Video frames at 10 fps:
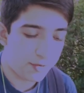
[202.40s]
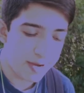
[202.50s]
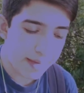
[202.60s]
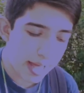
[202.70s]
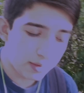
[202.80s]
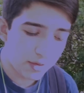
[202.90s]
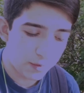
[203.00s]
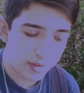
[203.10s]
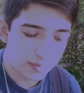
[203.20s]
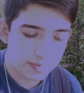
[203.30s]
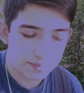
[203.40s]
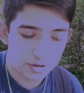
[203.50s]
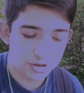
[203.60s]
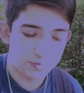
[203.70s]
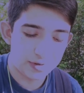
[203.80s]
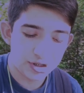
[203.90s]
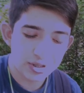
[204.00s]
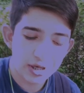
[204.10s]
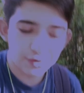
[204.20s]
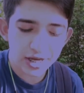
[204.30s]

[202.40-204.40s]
3 battles within the Persian Wars.